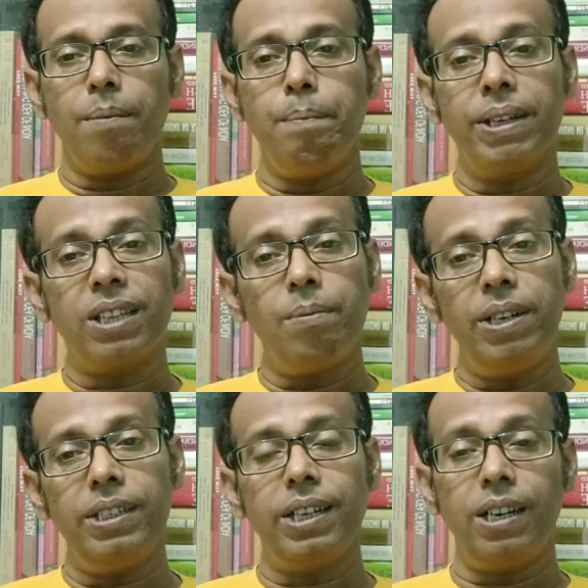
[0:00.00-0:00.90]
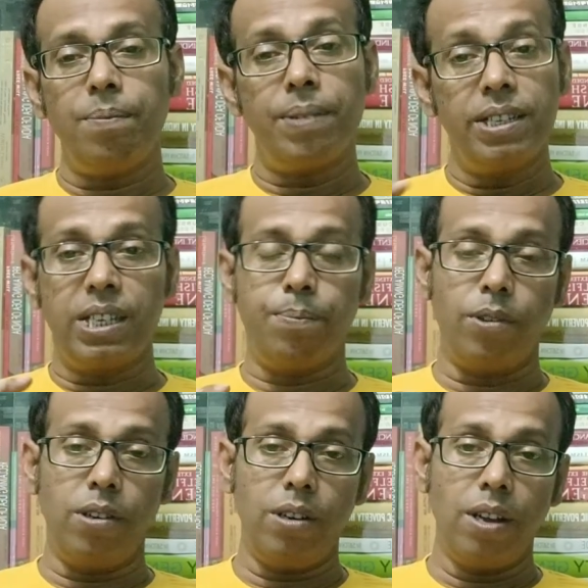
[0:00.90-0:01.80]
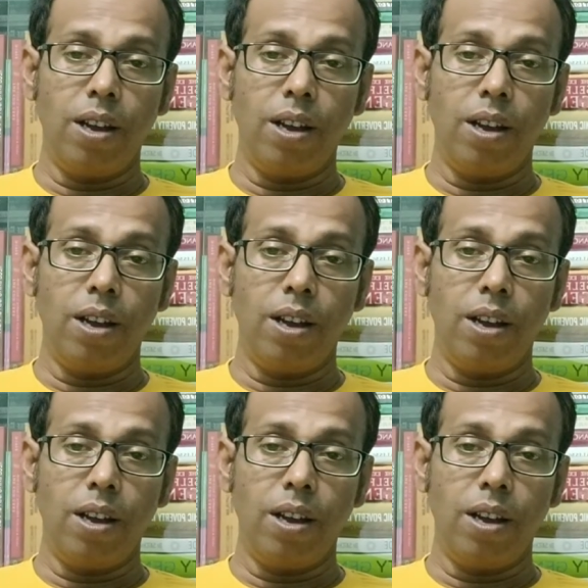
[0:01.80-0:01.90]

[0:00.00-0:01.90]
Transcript: mathematical principle